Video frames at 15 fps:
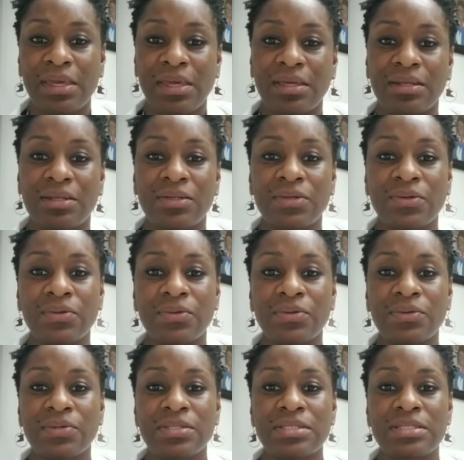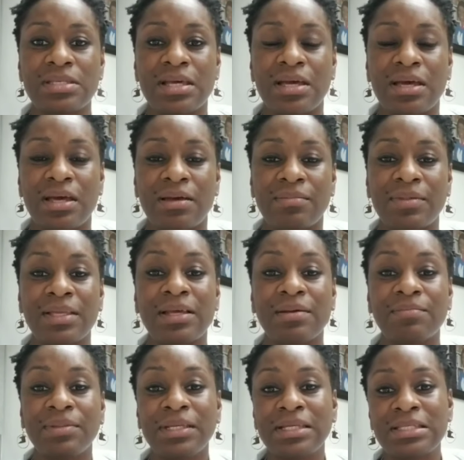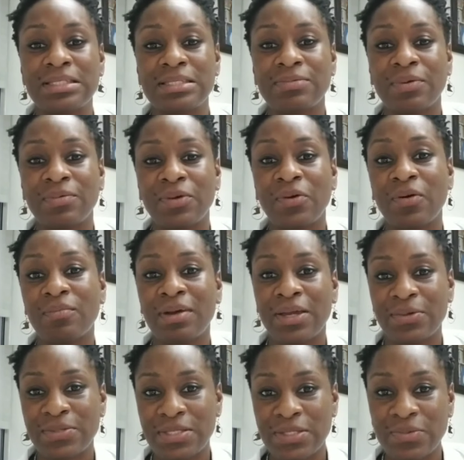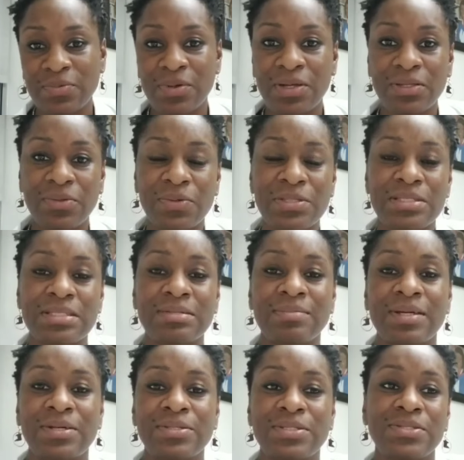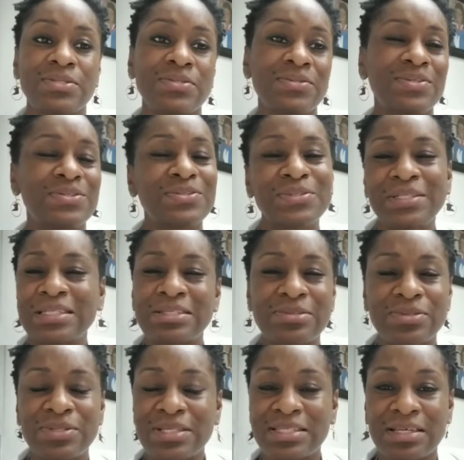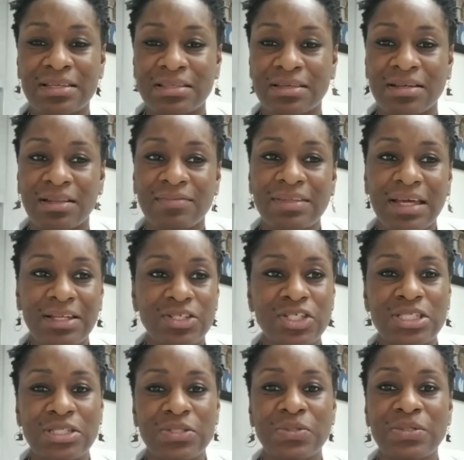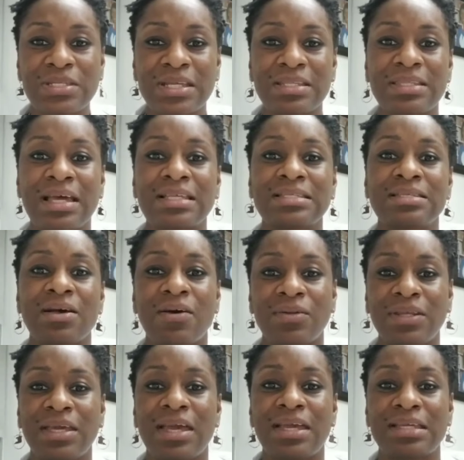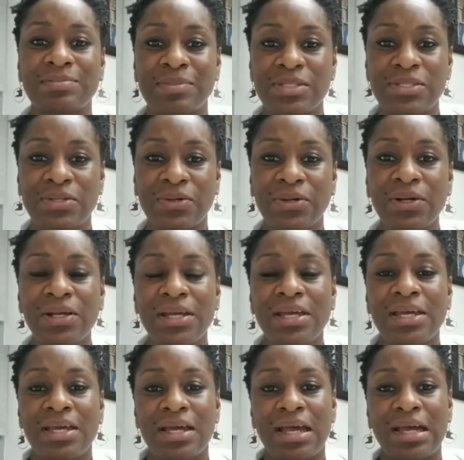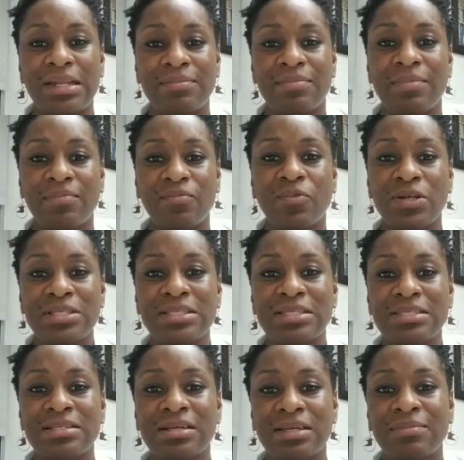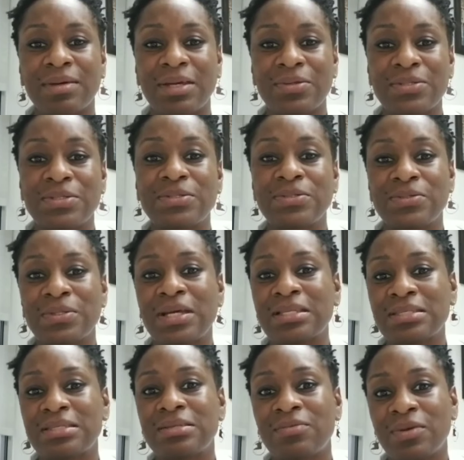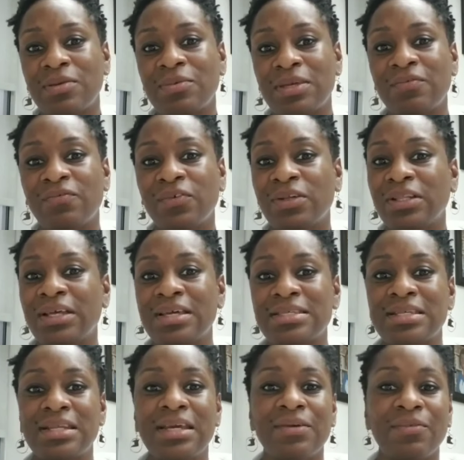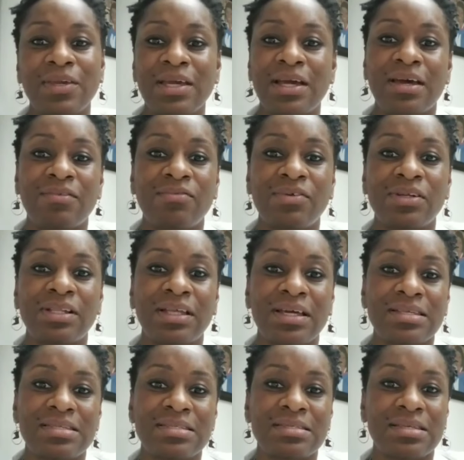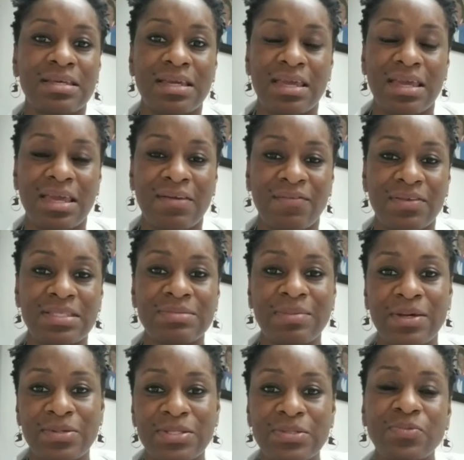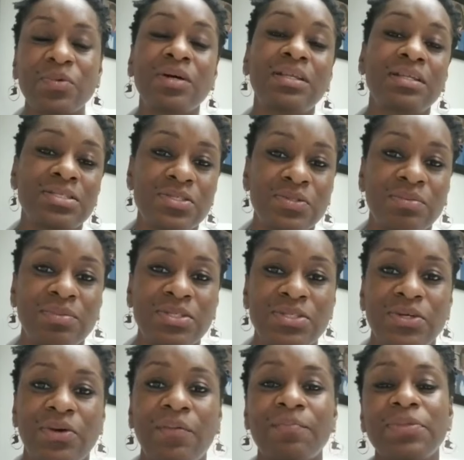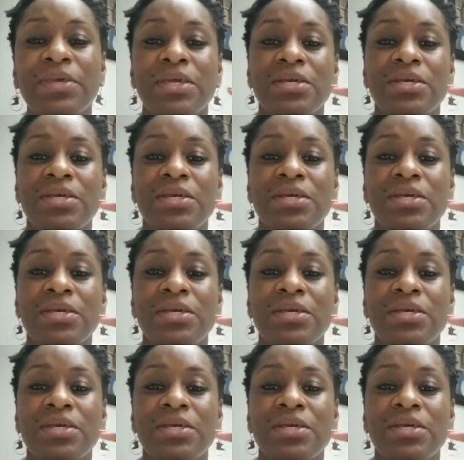It undergoes, it completes what we call meiosis 1, goes into meiosis 2. You don't need to know the technical of that, just knows that that's how the egg is mature. And once it's stuck in meiosis 2, that's the way we can fertilize an egg. We can't fertilize if it's meiosis 1, it's too immature.